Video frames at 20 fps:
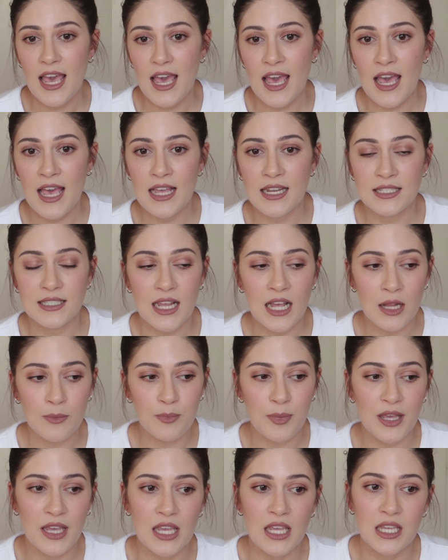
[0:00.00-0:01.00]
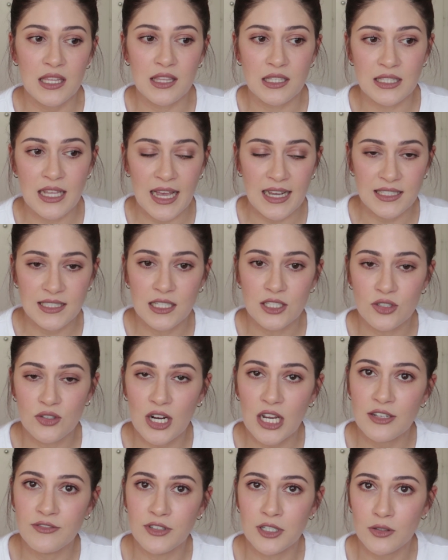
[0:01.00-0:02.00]
and I'll pay the taxi
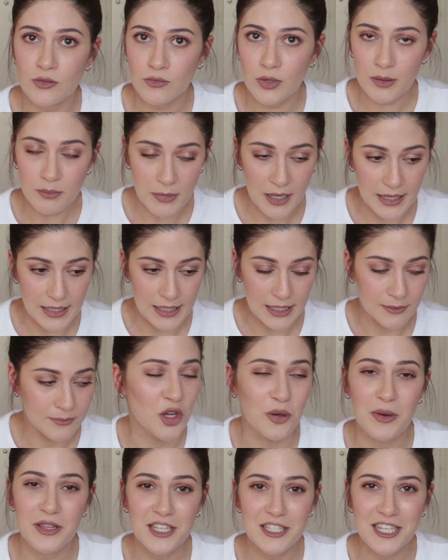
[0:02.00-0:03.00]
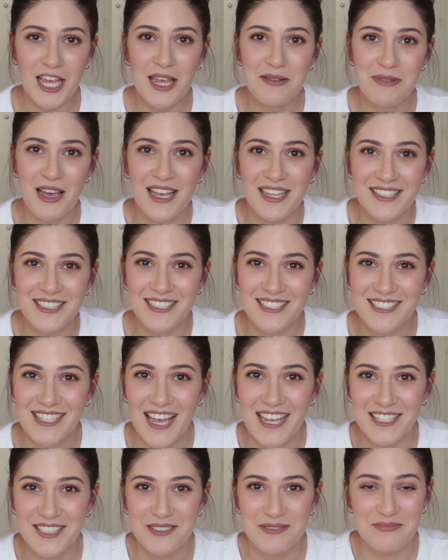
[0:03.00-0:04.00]
driver with money. So by the time I
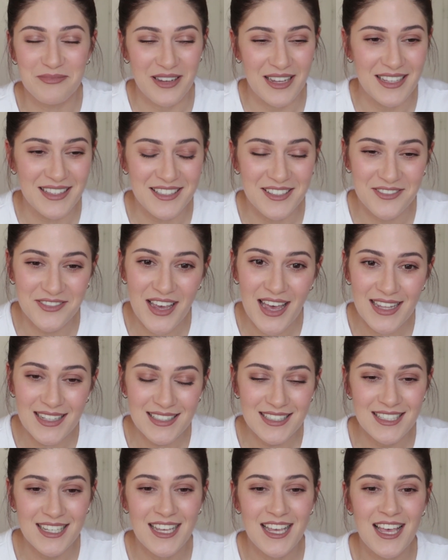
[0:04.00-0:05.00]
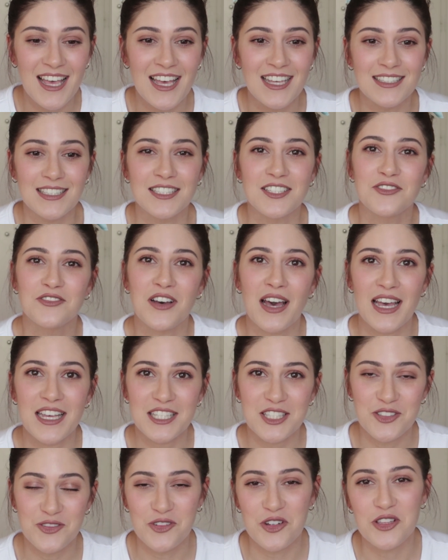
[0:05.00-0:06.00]
decide to pay in the vet, the device